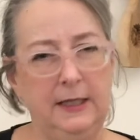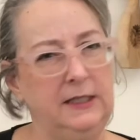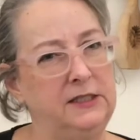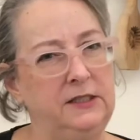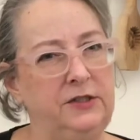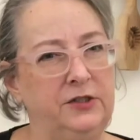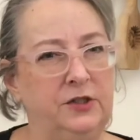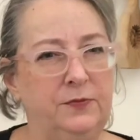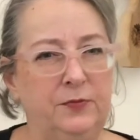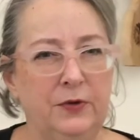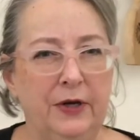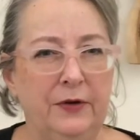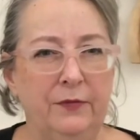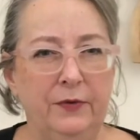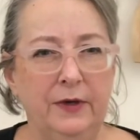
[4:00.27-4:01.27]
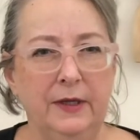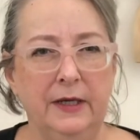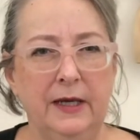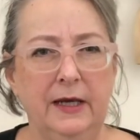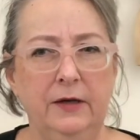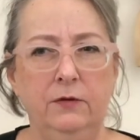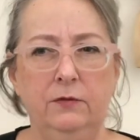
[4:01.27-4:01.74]
these to spread
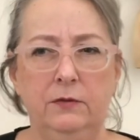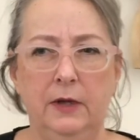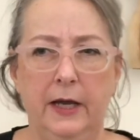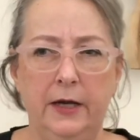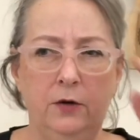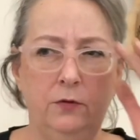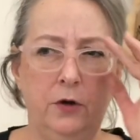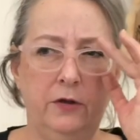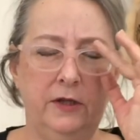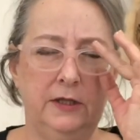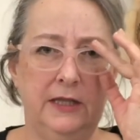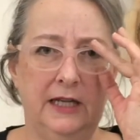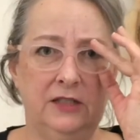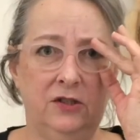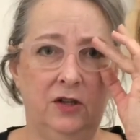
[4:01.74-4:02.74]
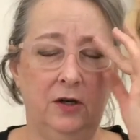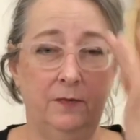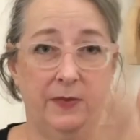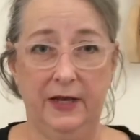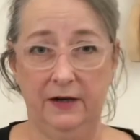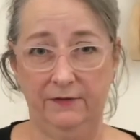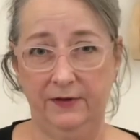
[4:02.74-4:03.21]
really. I don't know that that's going
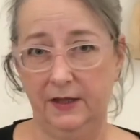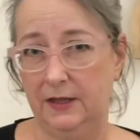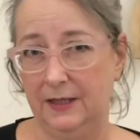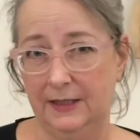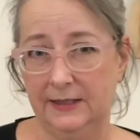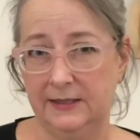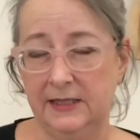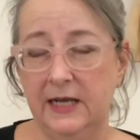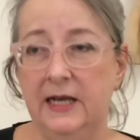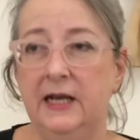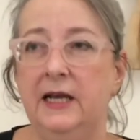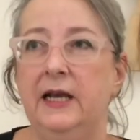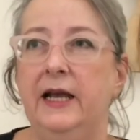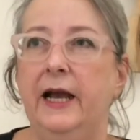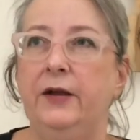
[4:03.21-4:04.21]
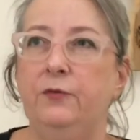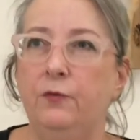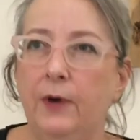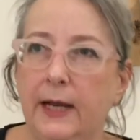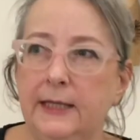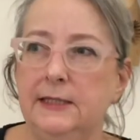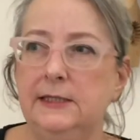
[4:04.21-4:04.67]
to benefit these. And
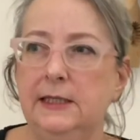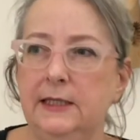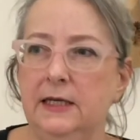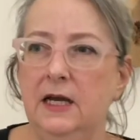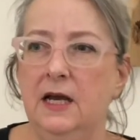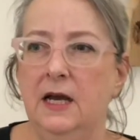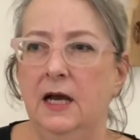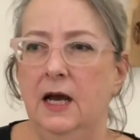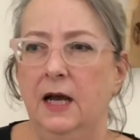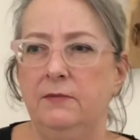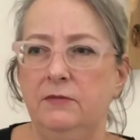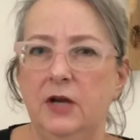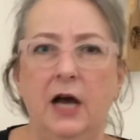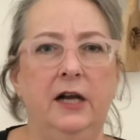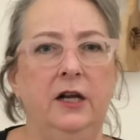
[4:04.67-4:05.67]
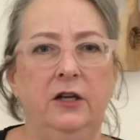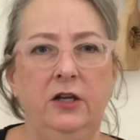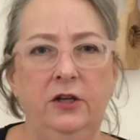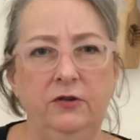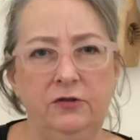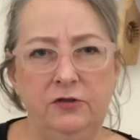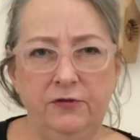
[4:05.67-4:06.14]
rising, I'm not a
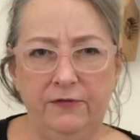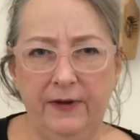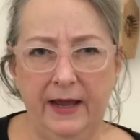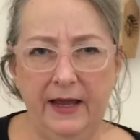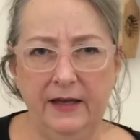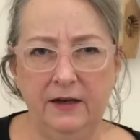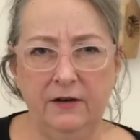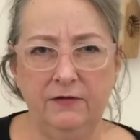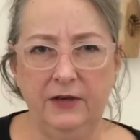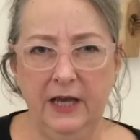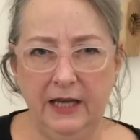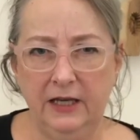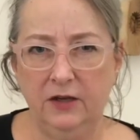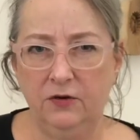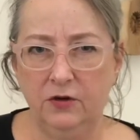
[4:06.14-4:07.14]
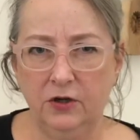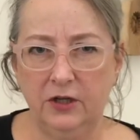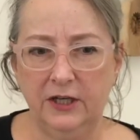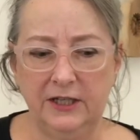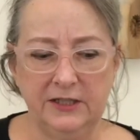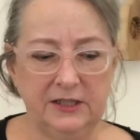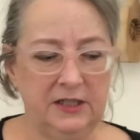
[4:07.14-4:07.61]
huge fan of cakey
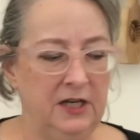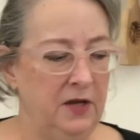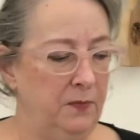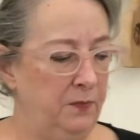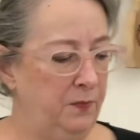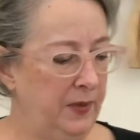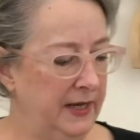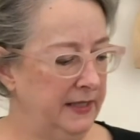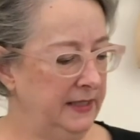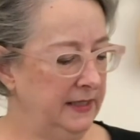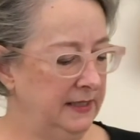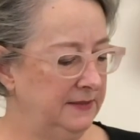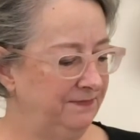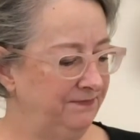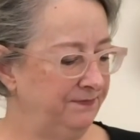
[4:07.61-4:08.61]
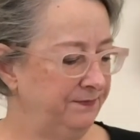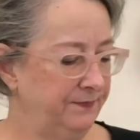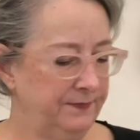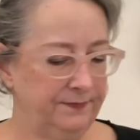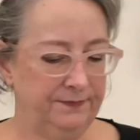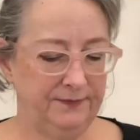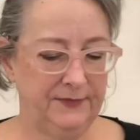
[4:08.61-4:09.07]
cookies, but
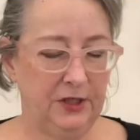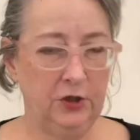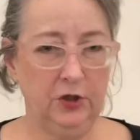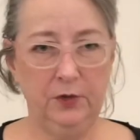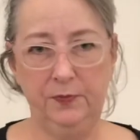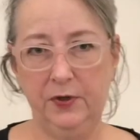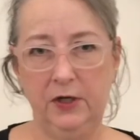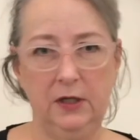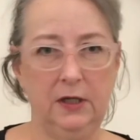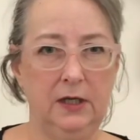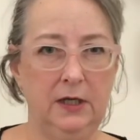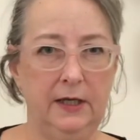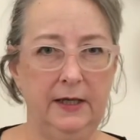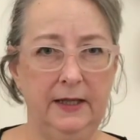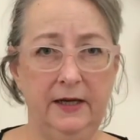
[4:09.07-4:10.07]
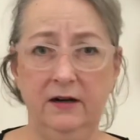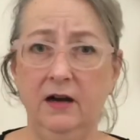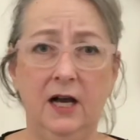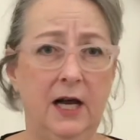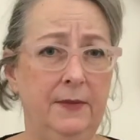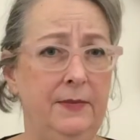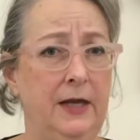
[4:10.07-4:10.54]
you could put a little in there.
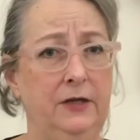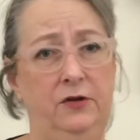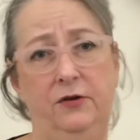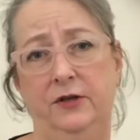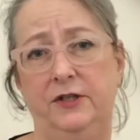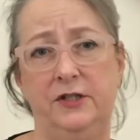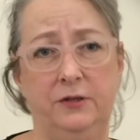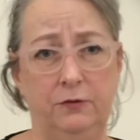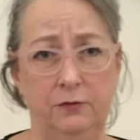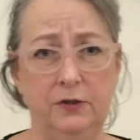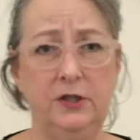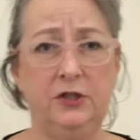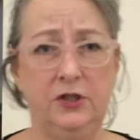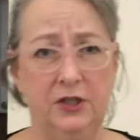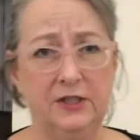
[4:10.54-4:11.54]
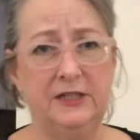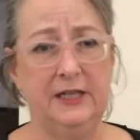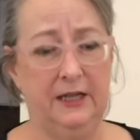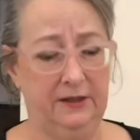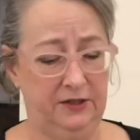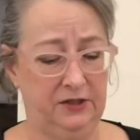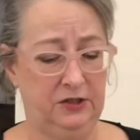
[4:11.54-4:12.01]
I'm not going to. We're just going to see
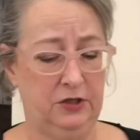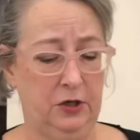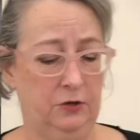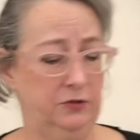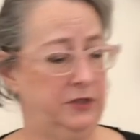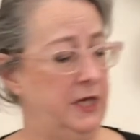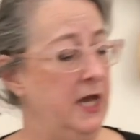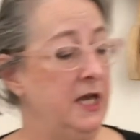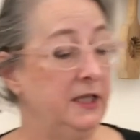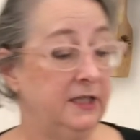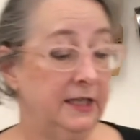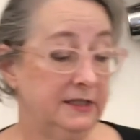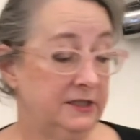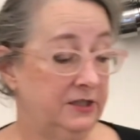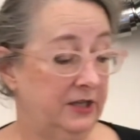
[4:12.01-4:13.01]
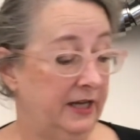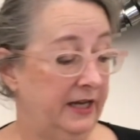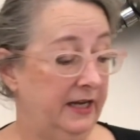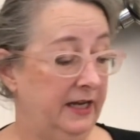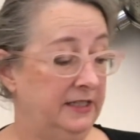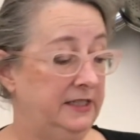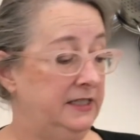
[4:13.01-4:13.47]
how this goes.
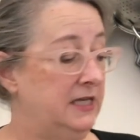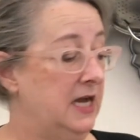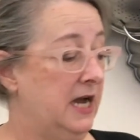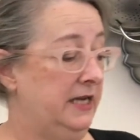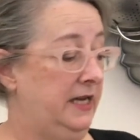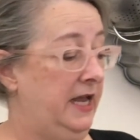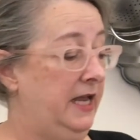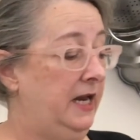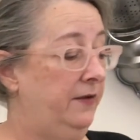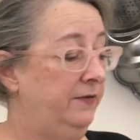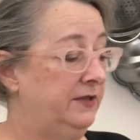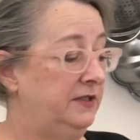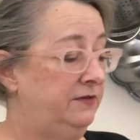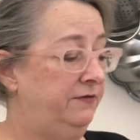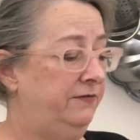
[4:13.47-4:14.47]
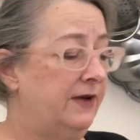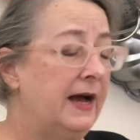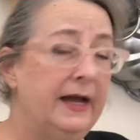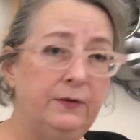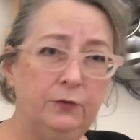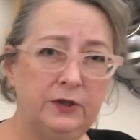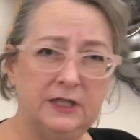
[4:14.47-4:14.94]
Yesterday I did not, and I was
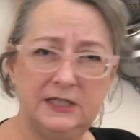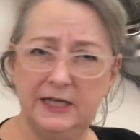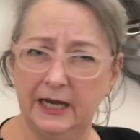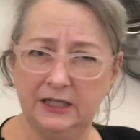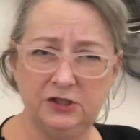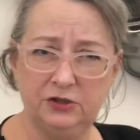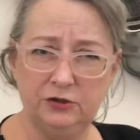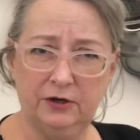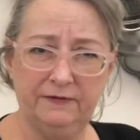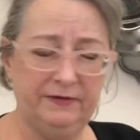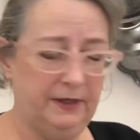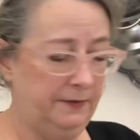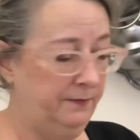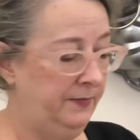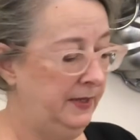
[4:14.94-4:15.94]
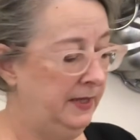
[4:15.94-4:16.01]
fine with the texture of them.